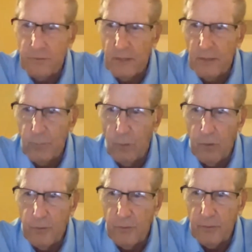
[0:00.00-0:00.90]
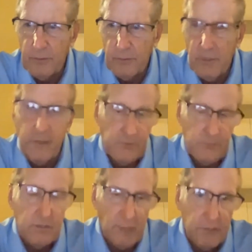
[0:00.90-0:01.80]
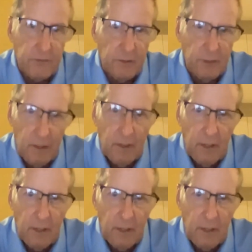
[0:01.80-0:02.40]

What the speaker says: that is warranting tremendous attention,